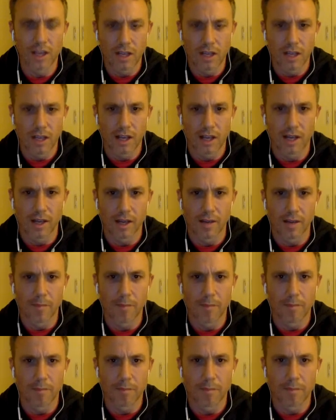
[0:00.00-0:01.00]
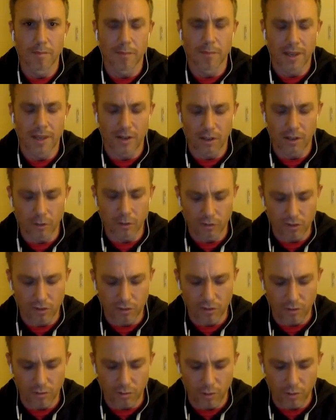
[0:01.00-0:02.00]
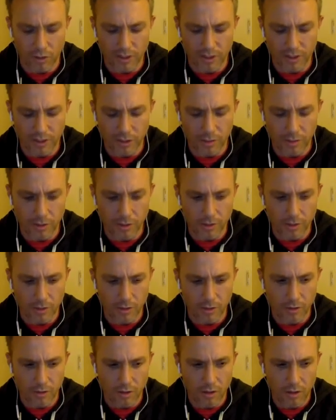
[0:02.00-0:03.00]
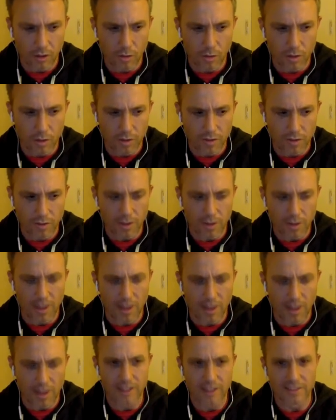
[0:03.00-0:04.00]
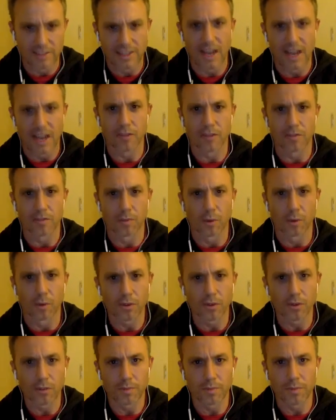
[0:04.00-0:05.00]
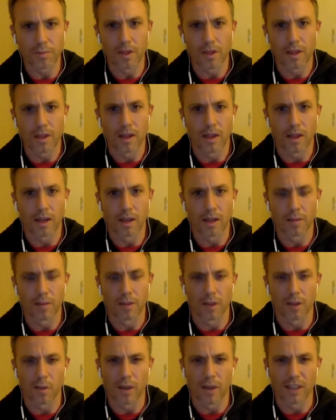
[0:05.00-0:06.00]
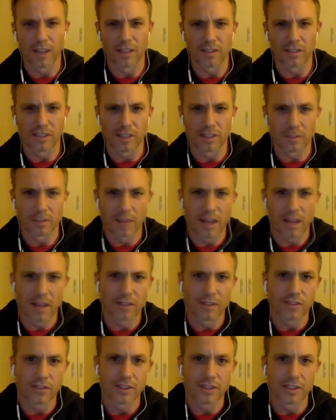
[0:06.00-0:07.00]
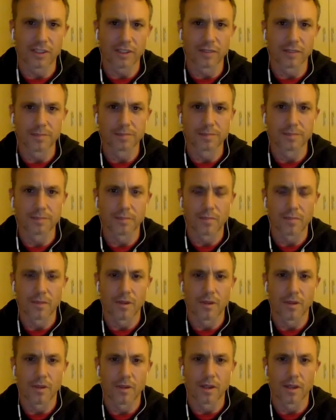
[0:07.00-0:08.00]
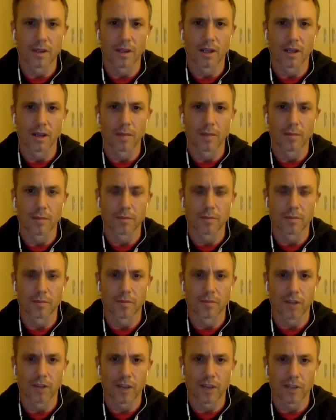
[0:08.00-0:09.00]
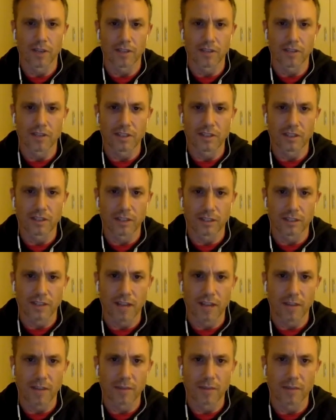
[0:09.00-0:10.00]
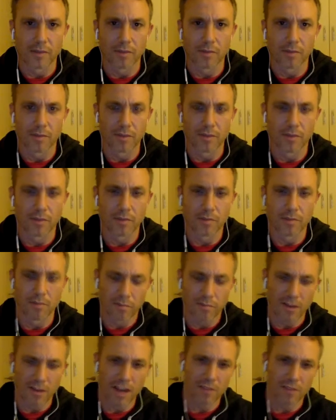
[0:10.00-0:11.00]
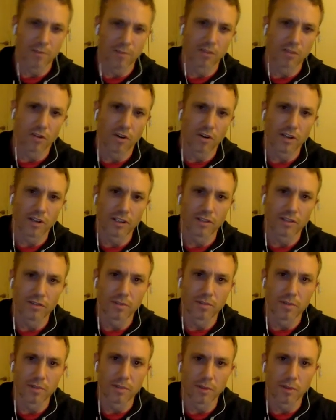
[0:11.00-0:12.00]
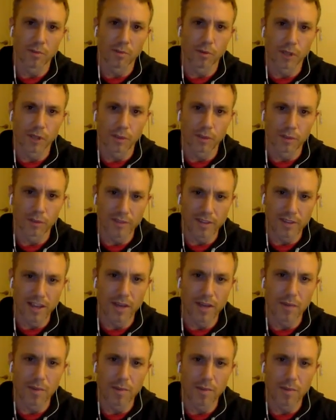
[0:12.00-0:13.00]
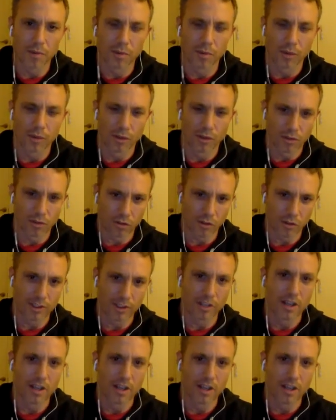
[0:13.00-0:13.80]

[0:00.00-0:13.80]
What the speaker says: And I also do work a little bit with athletes in other sports, like weightlifting and powerlifting and fighters and things like that. But the vast majority of the people I'm working with now are people who want to treat